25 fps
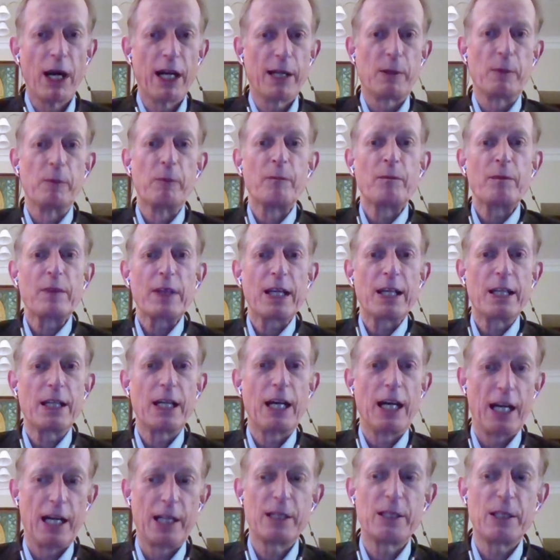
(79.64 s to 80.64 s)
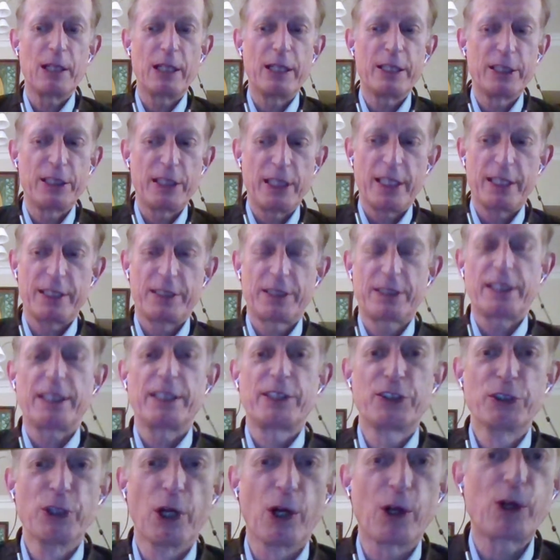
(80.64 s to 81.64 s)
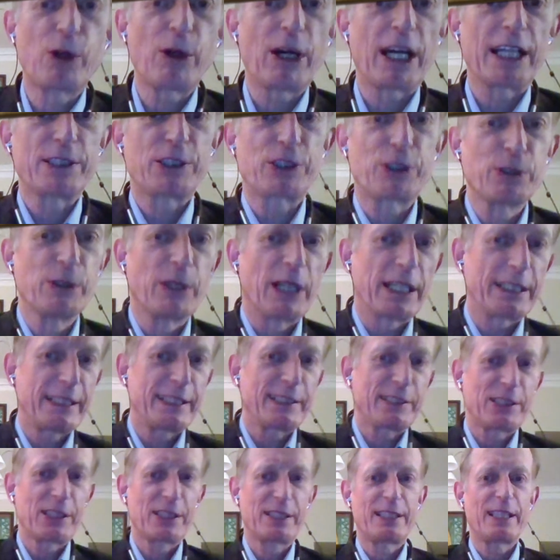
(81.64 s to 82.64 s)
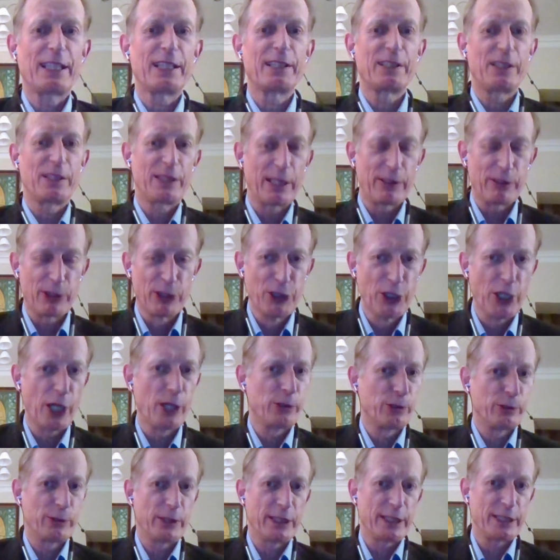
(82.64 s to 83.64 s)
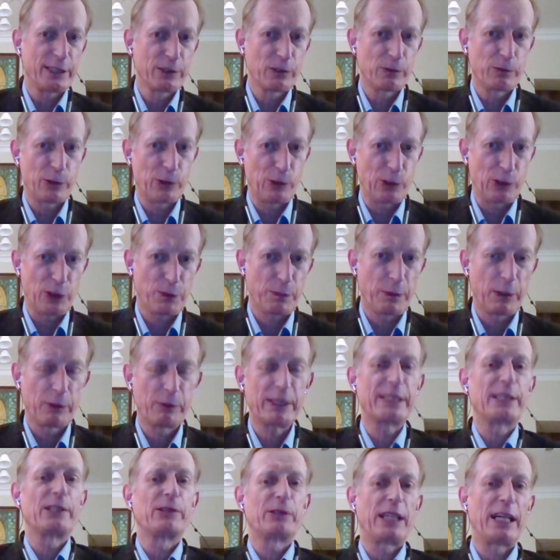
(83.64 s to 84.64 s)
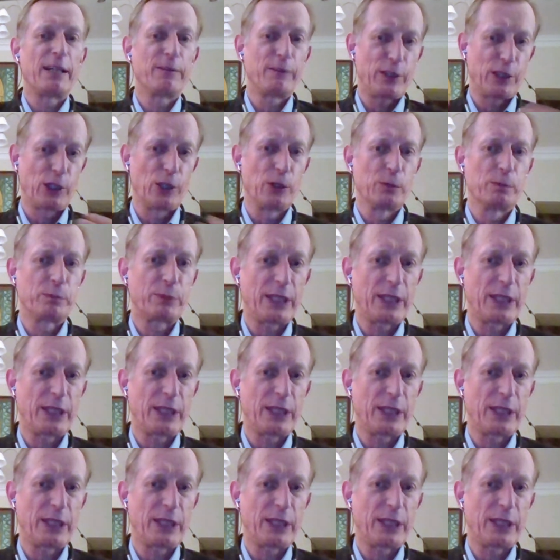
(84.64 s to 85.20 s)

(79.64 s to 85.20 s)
Well, it's not quite true, I think, to say that there are no written rules, but we don't have a